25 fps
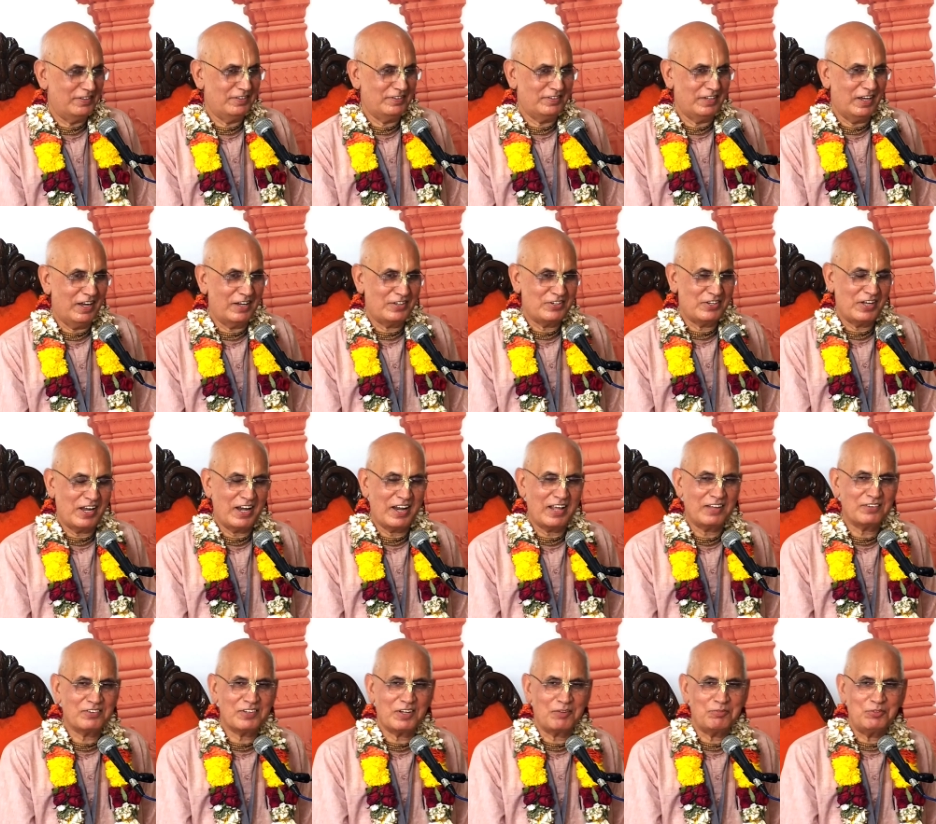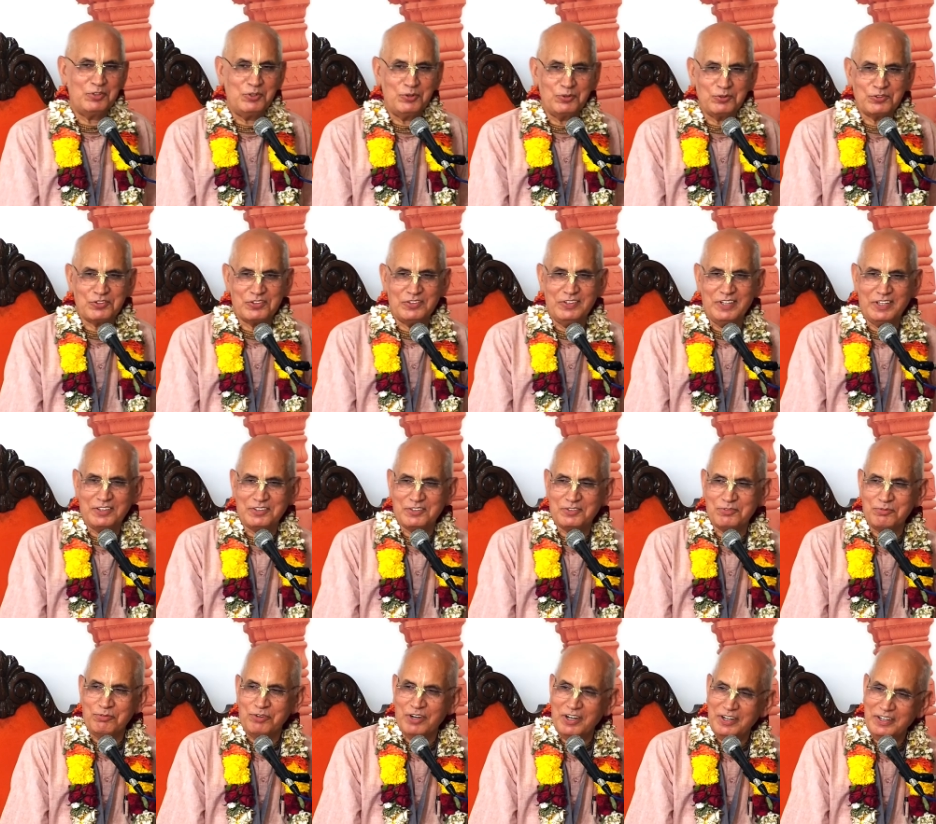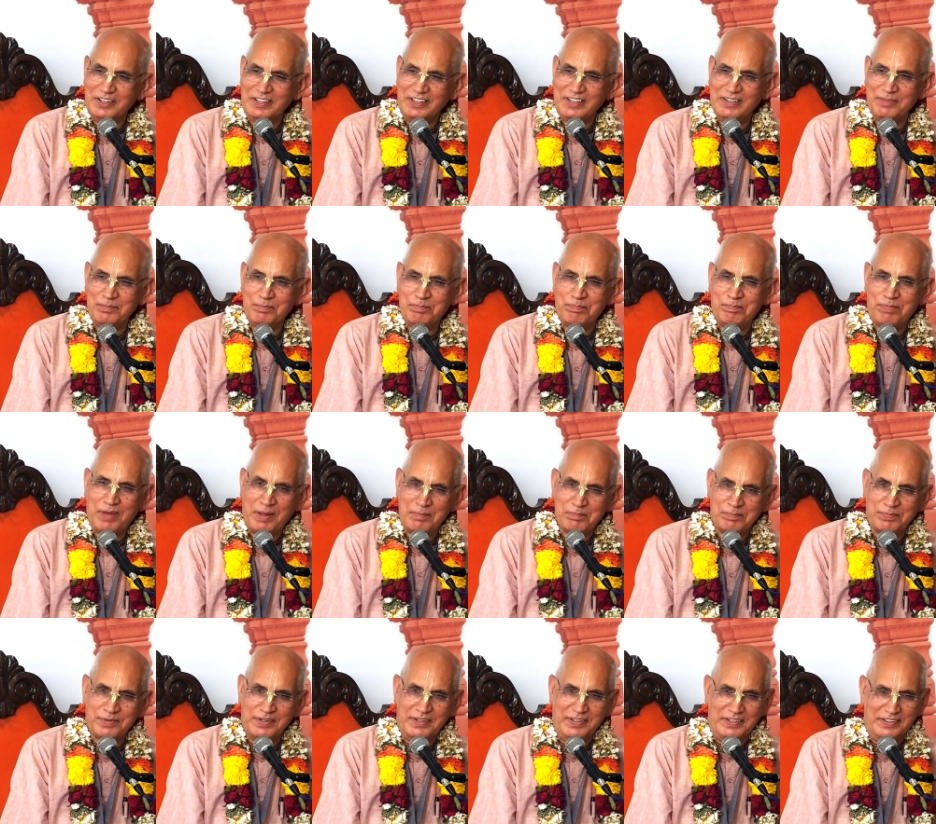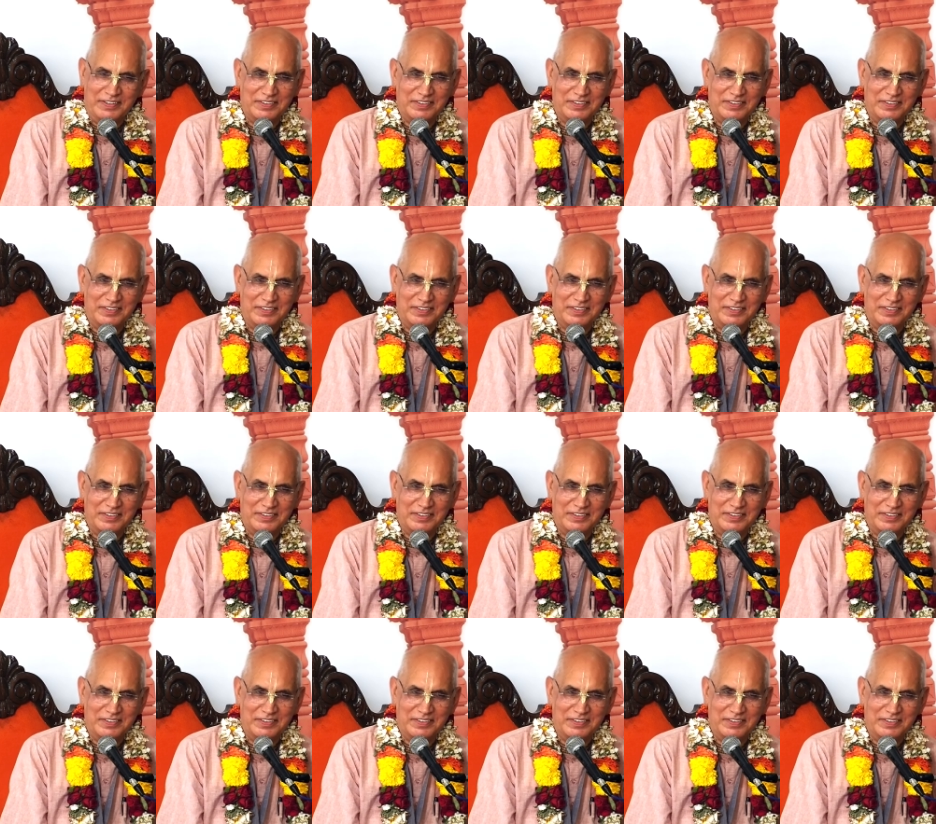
Acharyas have used this word, pampered.